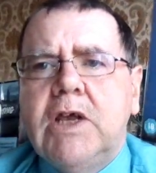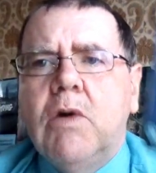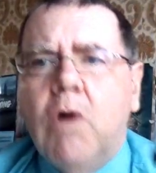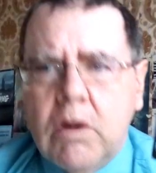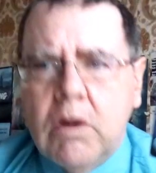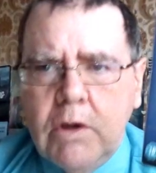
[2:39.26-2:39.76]

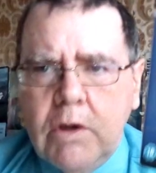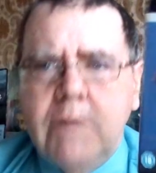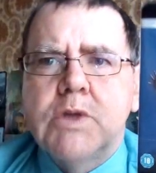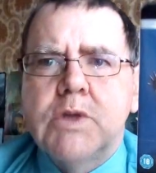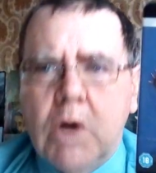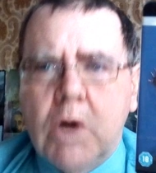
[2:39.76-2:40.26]
horror
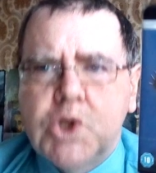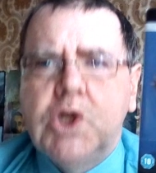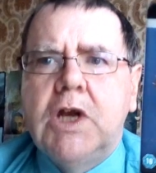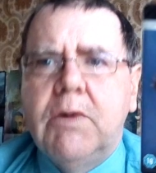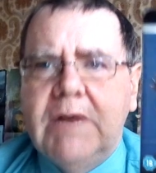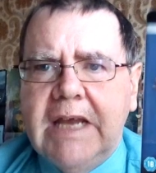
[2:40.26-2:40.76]
movies I watched,
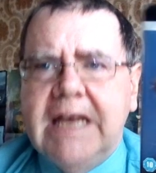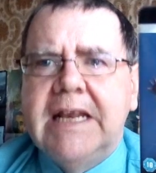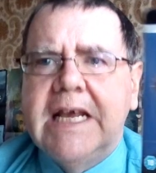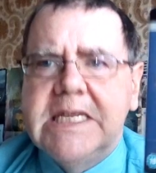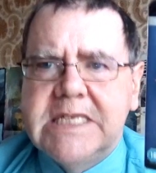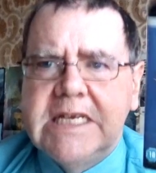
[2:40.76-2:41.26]
in
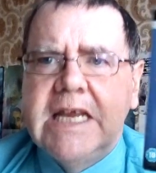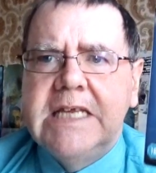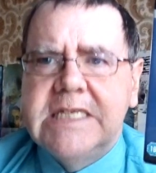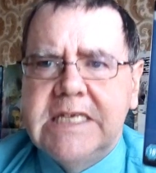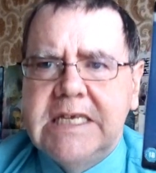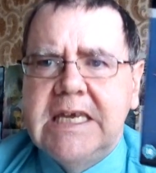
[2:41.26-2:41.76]

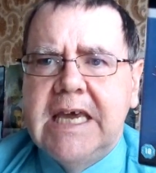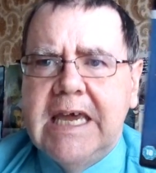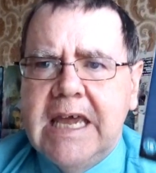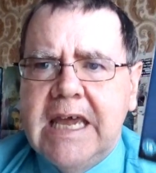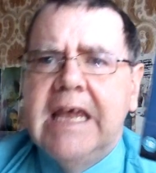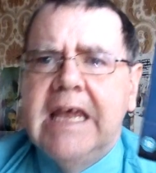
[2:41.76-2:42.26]

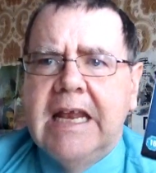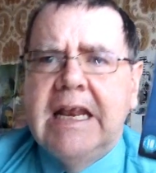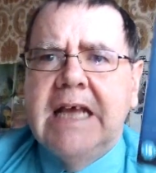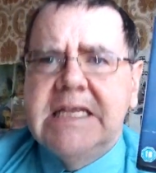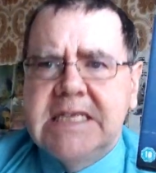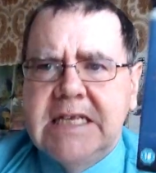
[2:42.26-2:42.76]

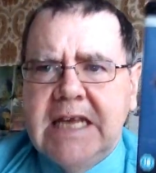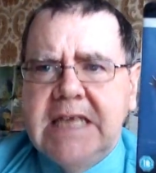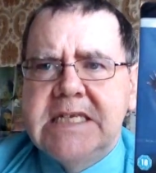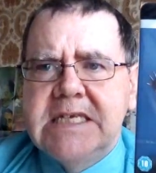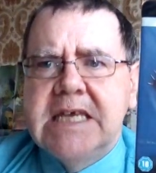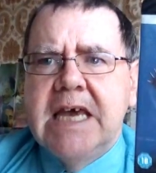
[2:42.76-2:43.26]

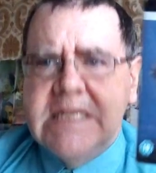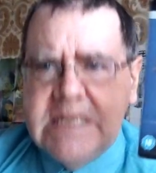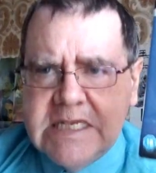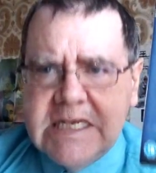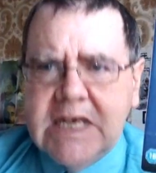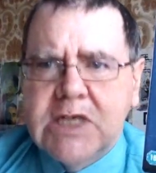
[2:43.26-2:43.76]

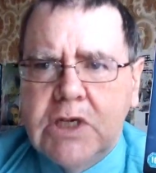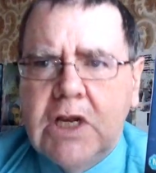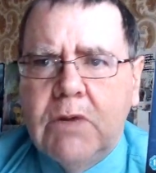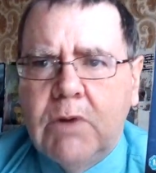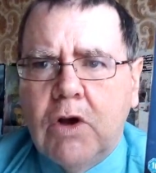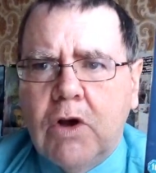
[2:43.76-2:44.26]
1986,
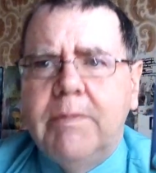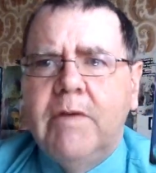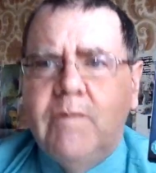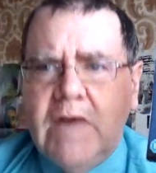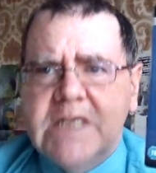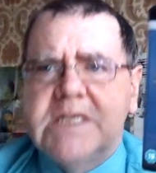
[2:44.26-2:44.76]
when I got my
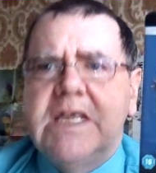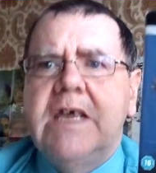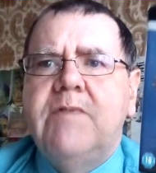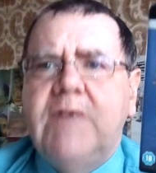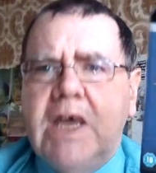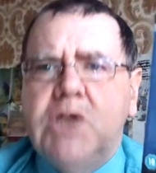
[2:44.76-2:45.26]
first
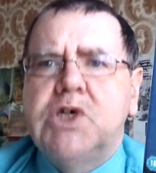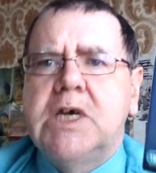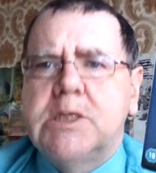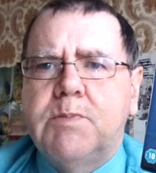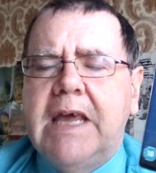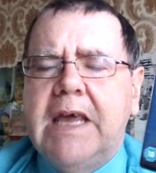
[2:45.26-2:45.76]

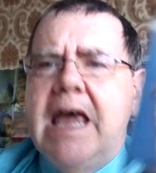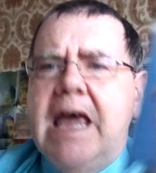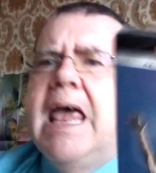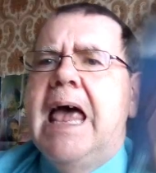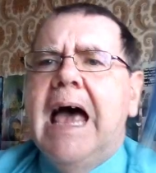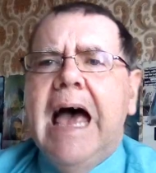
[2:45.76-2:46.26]
VHS player.
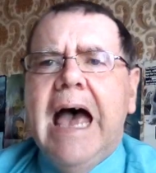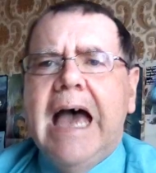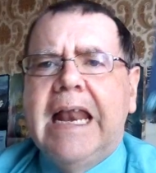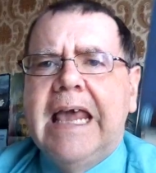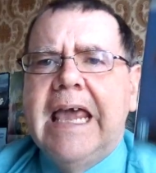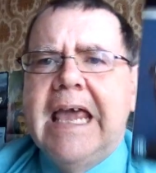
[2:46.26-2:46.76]

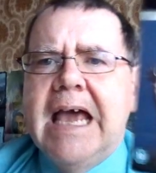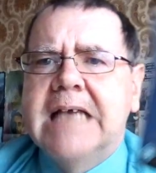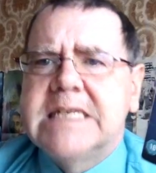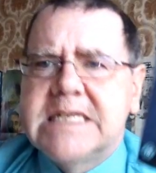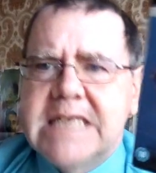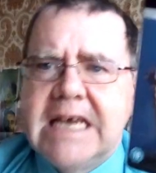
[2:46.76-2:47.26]
And
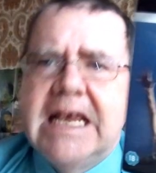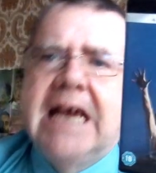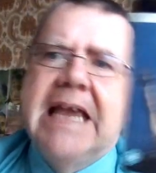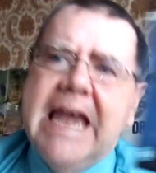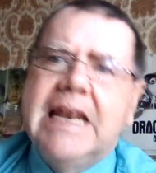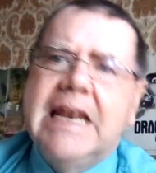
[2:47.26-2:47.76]
as I say,
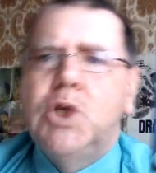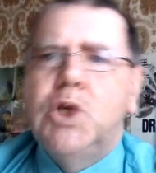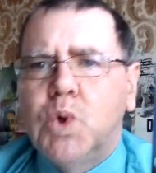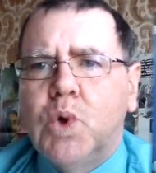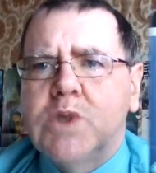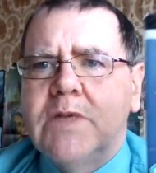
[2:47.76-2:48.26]
again, like
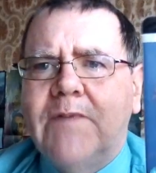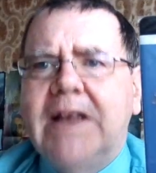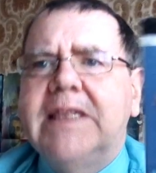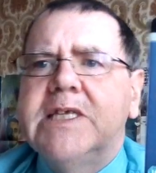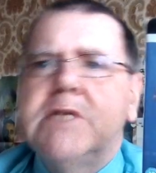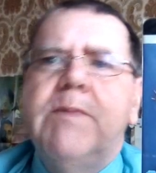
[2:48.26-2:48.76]
Jaws, I've
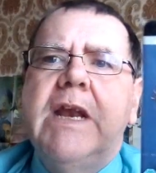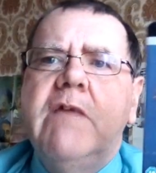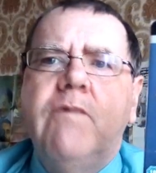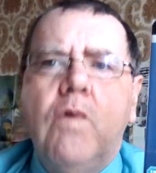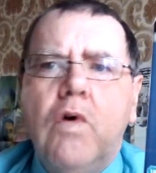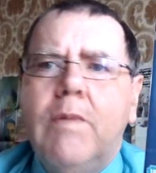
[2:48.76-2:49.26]
had this in many
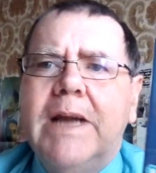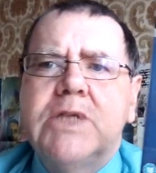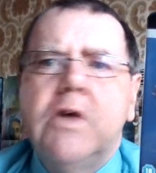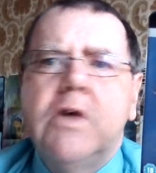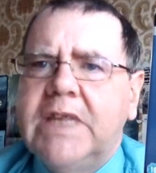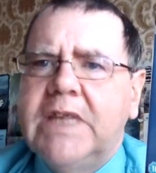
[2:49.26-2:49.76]

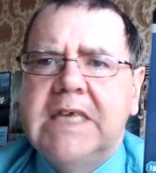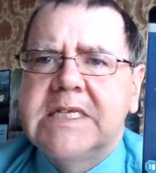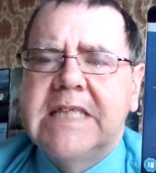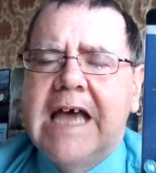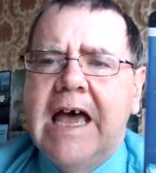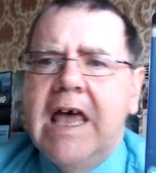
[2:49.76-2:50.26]
formats over the
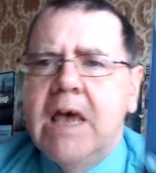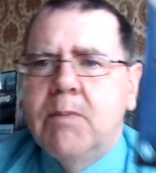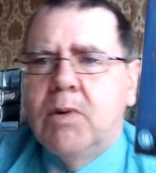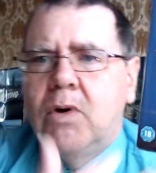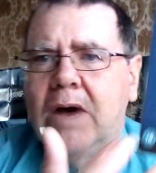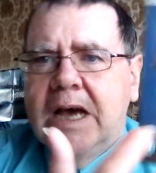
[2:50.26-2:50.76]
years and that.
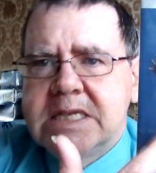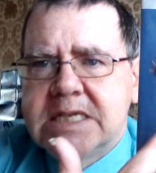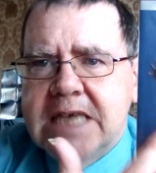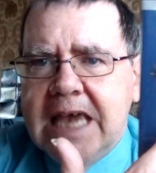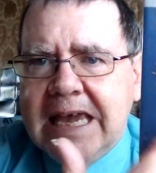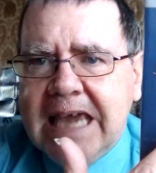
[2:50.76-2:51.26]
But as I
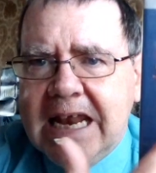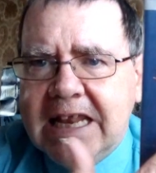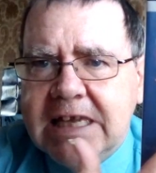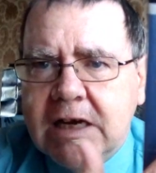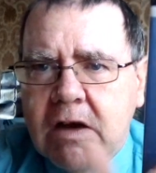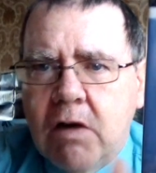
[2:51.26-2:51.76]
say, again,
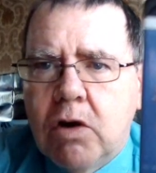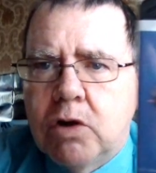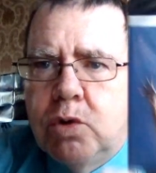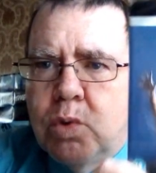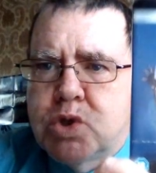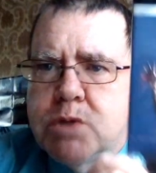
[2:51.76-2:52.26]
I think I've
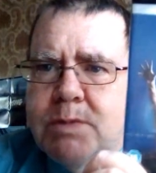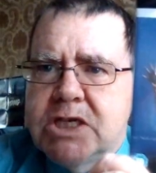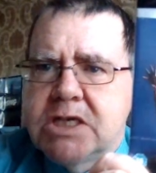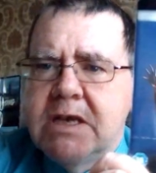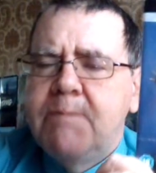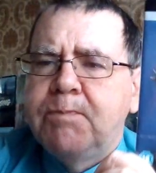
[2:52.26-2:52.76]
got the
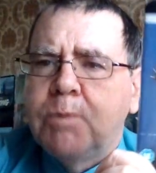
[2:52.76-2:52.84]
ultimate